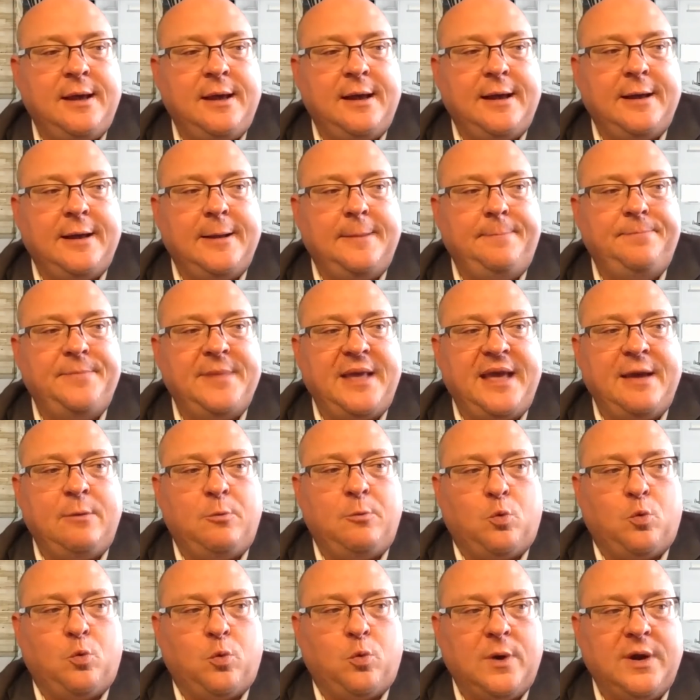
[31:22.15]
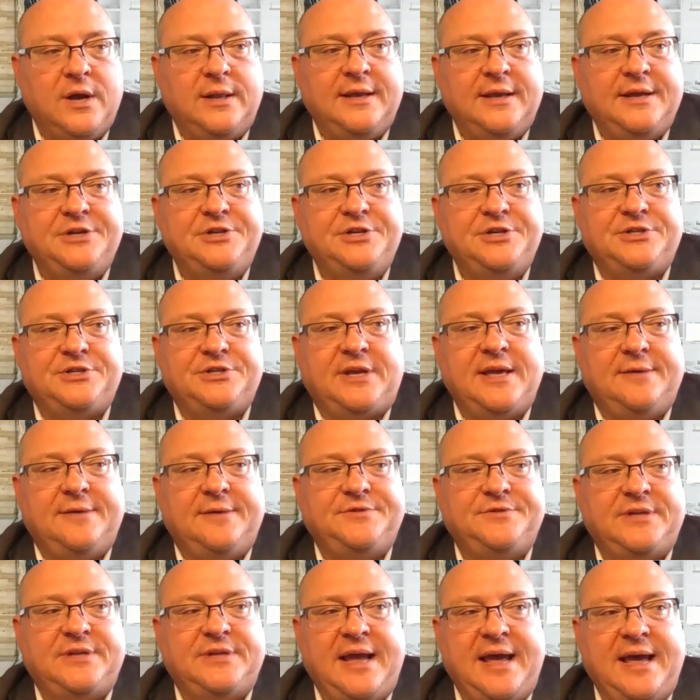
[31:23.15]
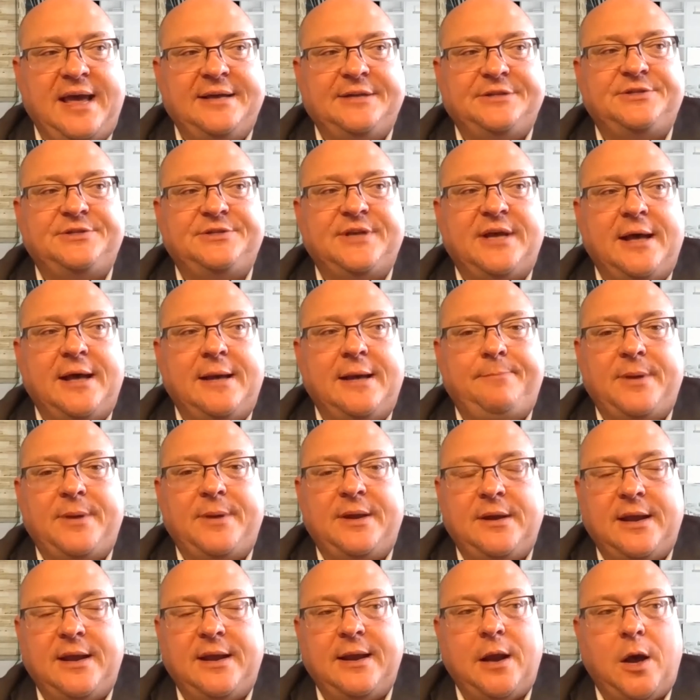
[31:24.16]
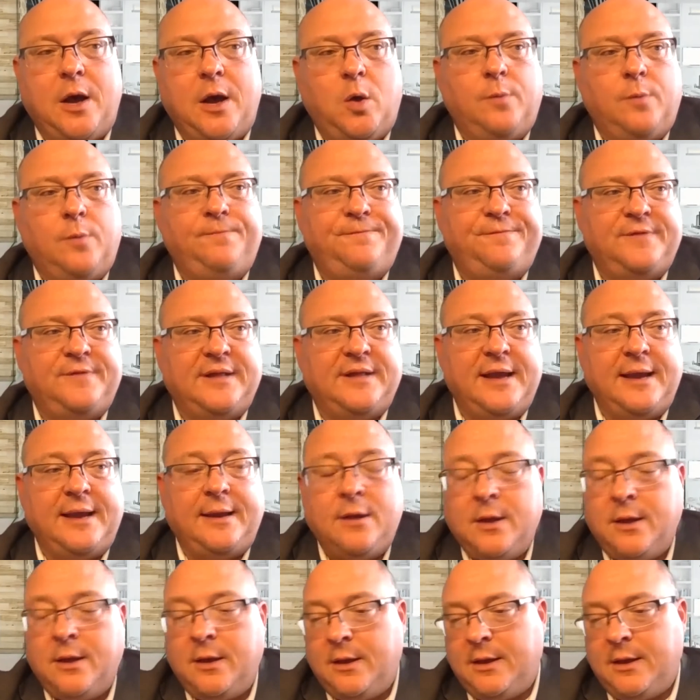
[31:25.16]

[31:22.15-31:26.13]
It really just gives a heads up and hopefully